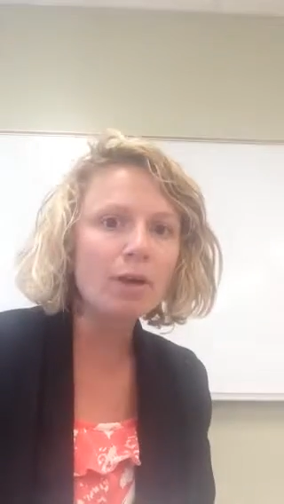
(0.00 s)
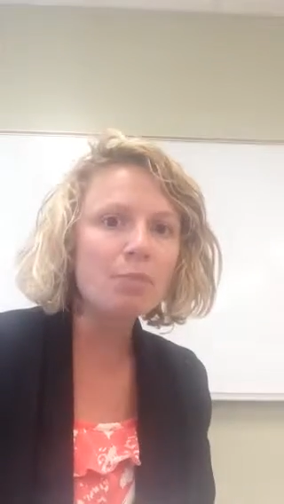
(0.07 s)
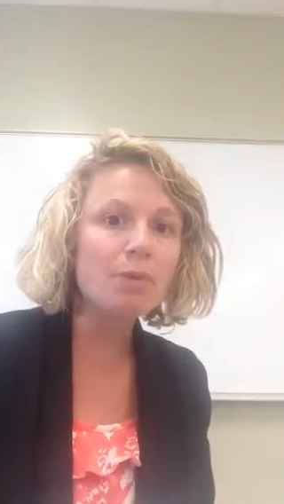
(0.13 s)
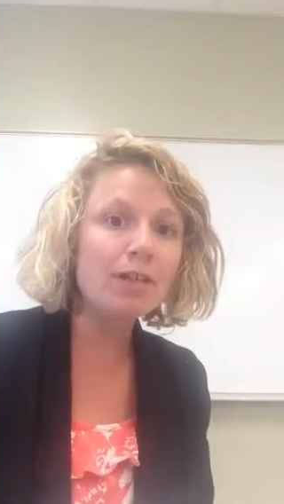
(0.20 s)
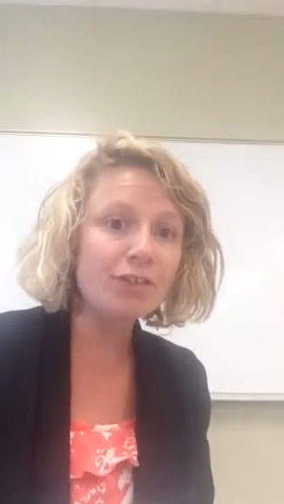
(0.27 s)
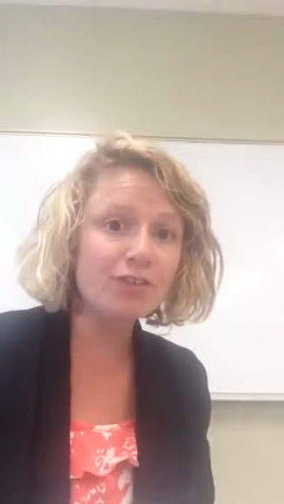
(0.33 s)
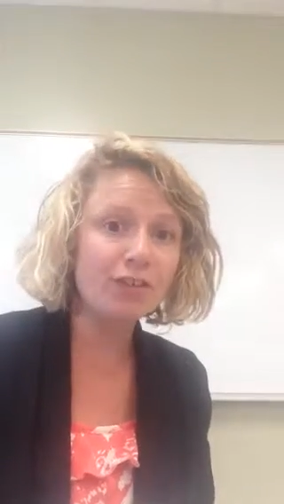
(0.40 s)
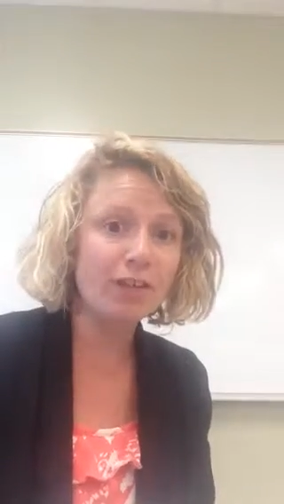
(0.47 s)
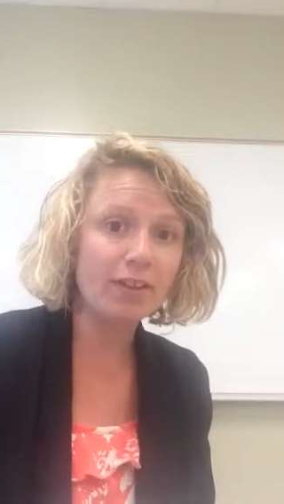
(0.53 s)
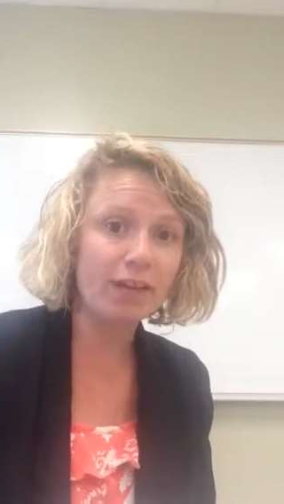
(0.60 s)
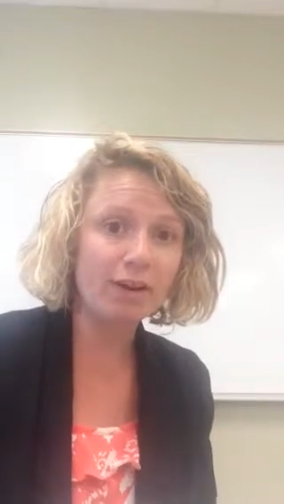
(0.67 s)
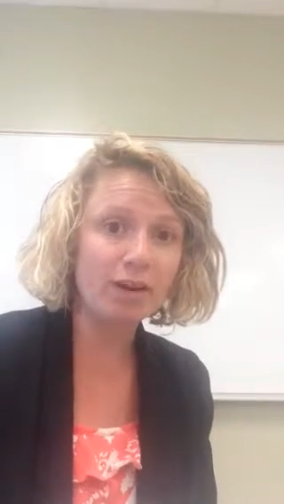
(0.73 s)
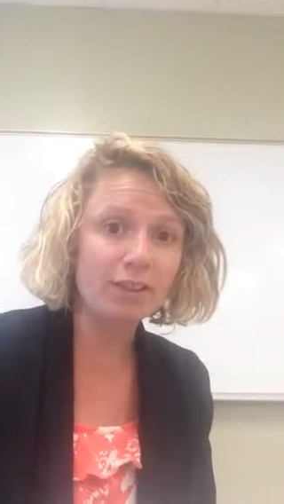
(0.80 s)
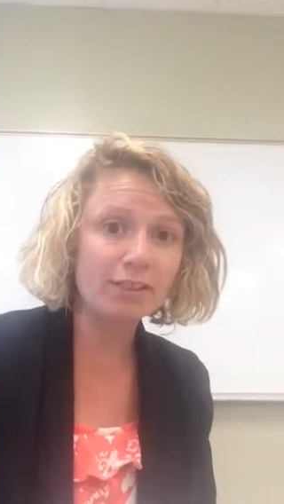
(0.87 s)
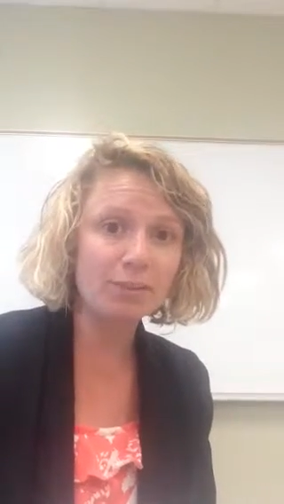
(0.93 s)
Please check
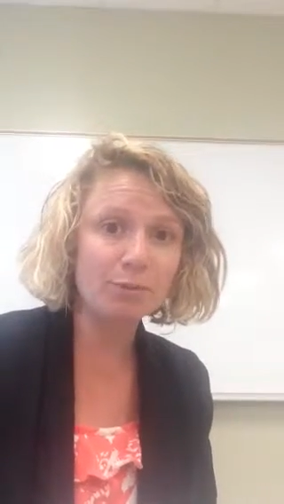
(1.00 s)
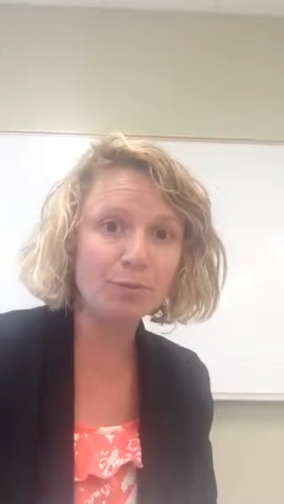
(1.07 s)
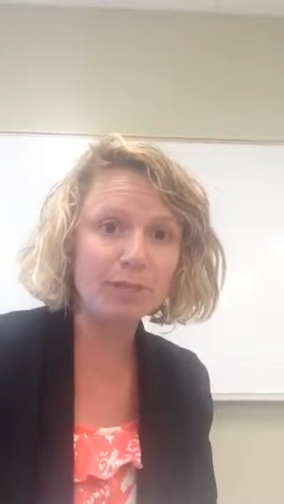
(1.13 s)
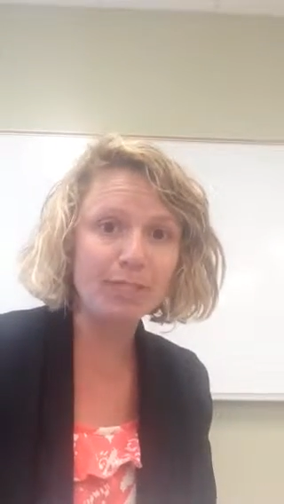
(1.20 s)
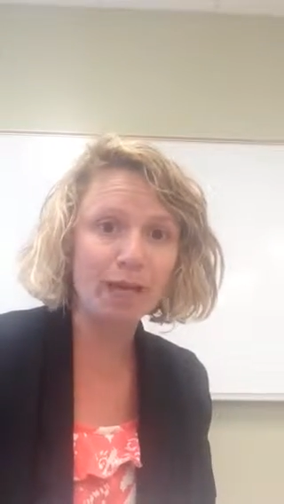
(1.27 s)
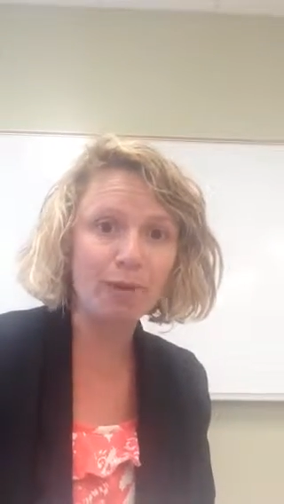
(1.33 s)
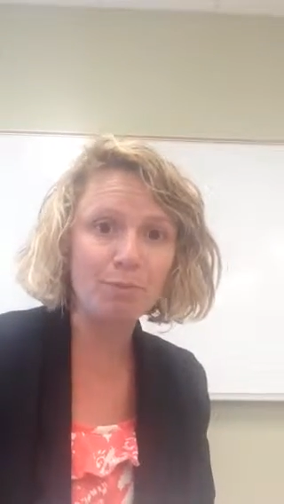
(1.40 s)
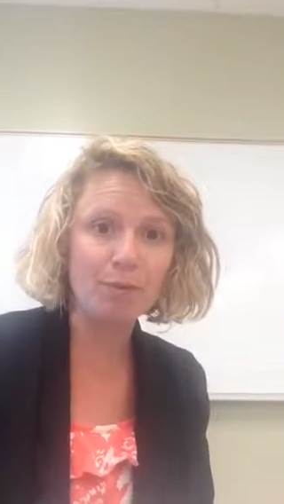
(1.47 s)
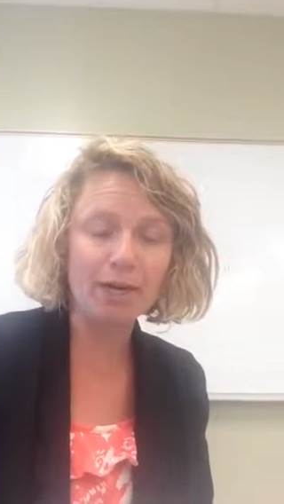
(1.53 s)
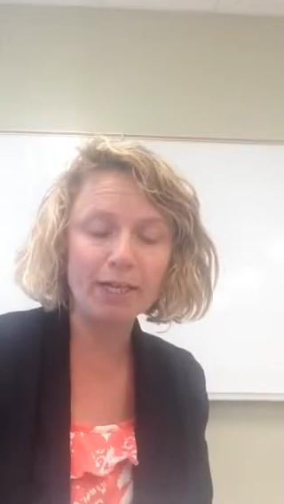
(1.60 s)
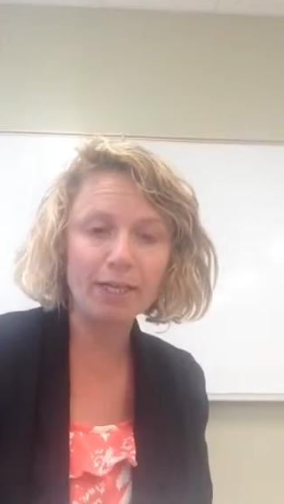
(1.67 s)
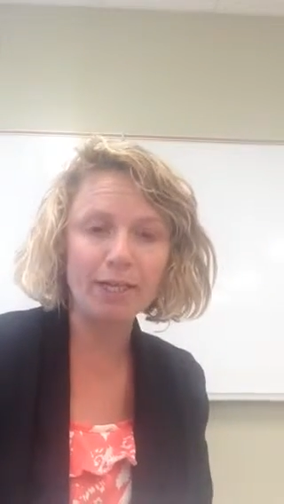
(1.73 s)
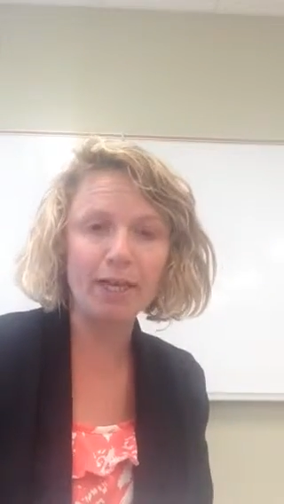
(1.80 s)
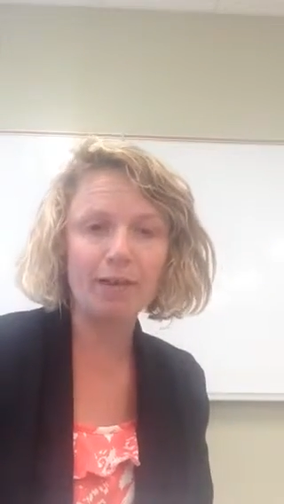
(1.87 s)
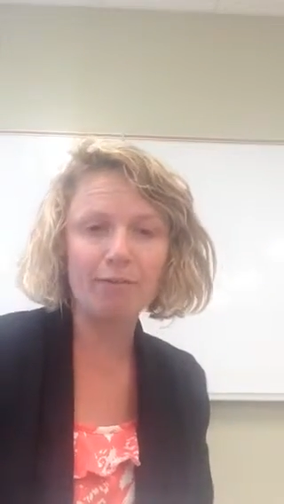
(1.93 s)
that also because I might
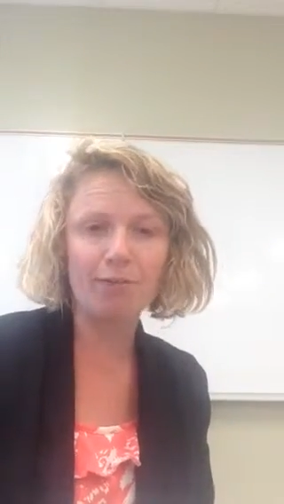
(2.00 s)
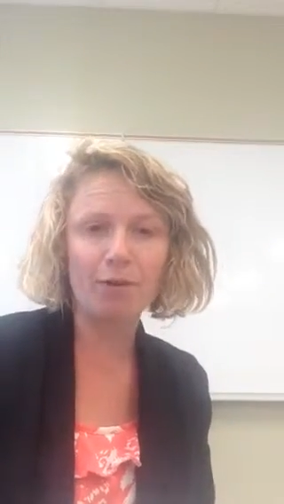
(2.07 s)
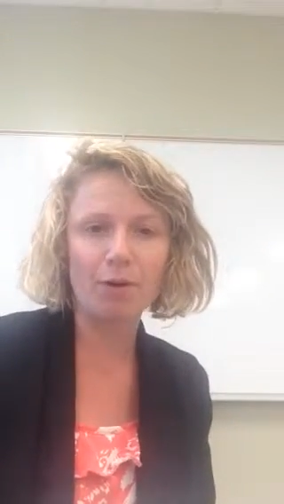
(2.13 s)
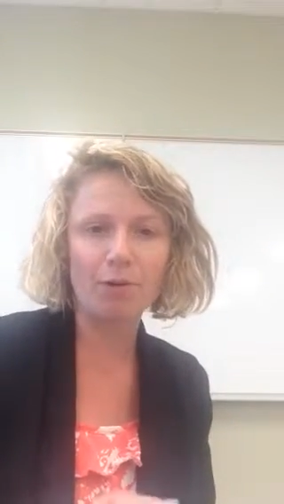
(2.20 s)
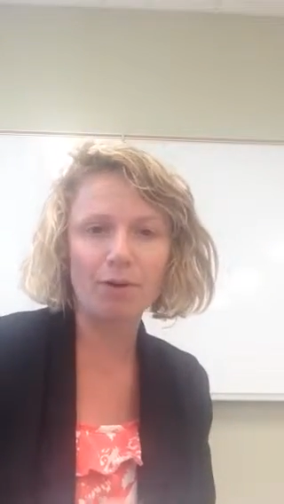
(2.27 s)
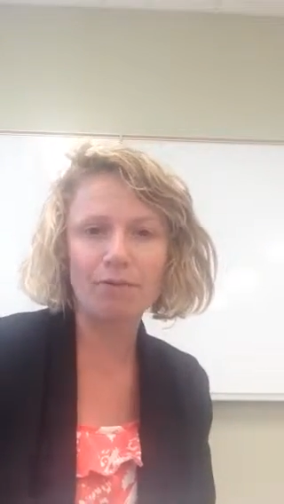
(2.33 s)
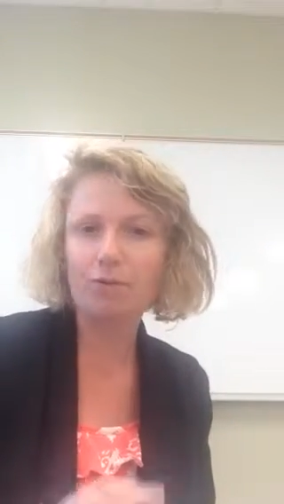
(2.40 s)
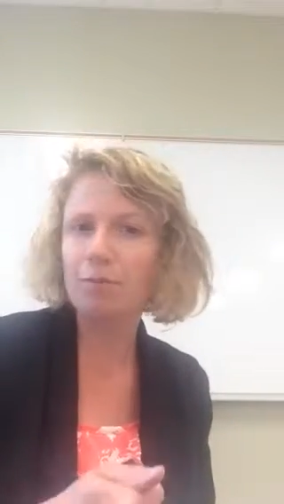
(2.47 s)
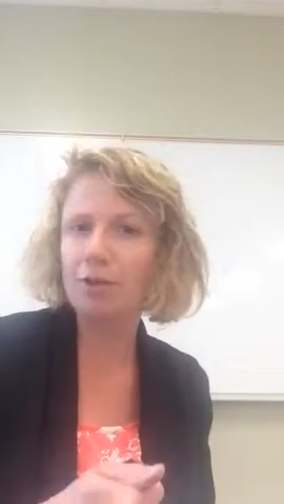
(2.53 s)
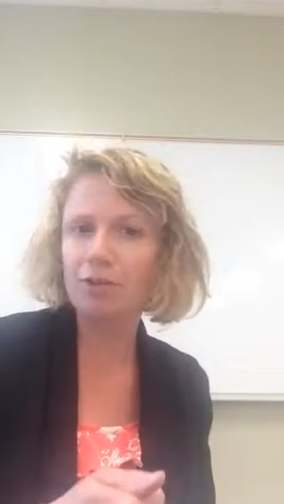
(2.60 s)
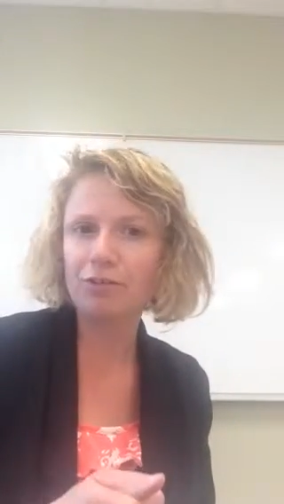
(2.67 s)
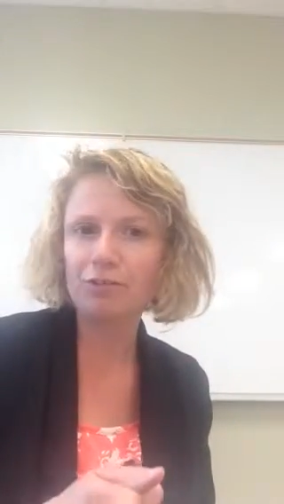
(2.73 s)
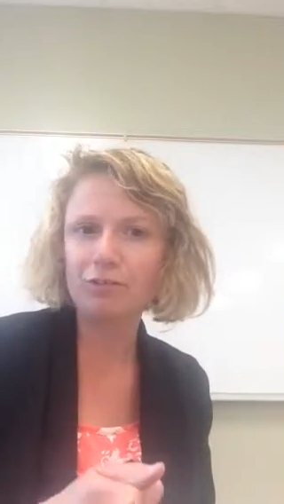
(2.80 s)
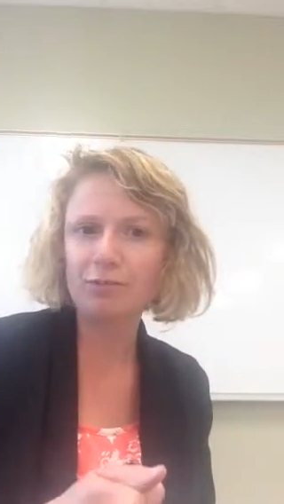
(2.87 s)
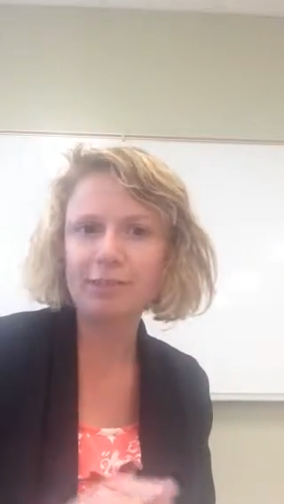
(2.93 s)
not have phone
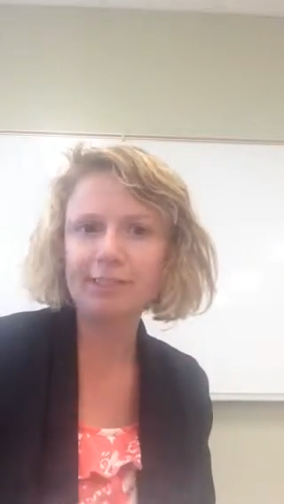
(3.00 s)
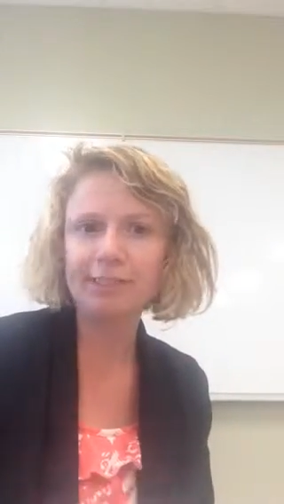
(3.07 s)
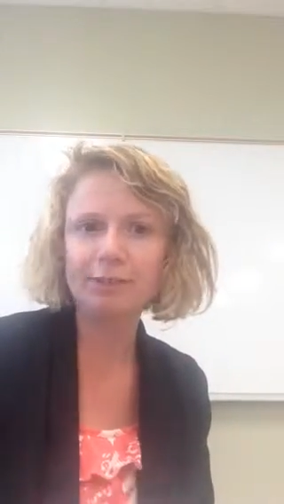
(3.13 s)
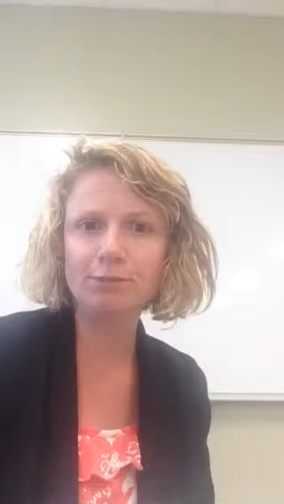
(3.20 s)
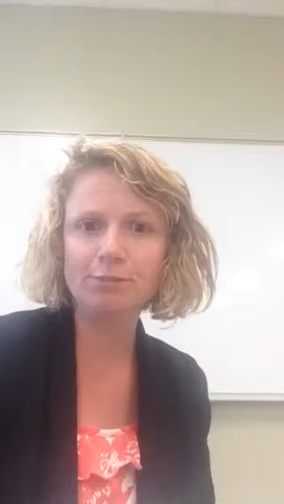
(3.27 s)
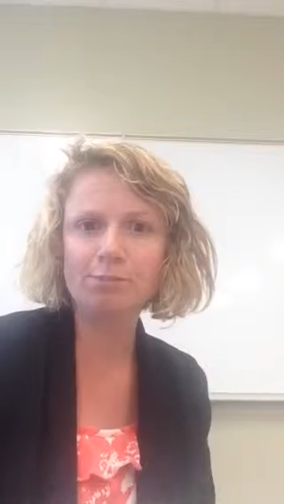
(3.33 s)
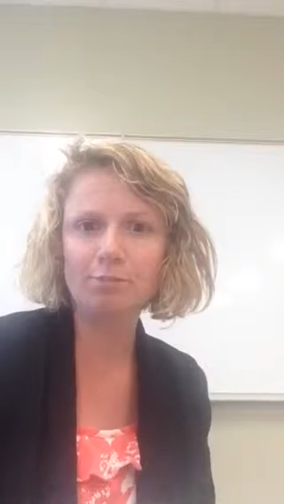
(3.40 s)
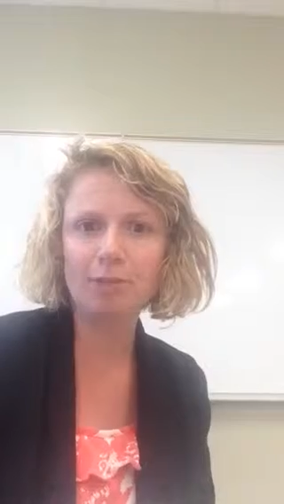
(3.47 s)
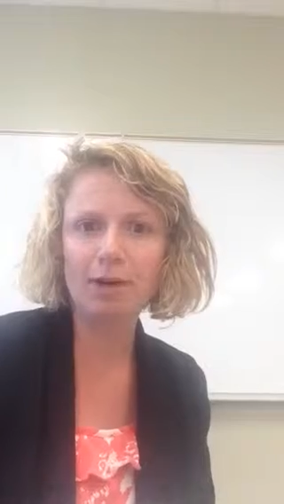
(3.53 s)
information for you.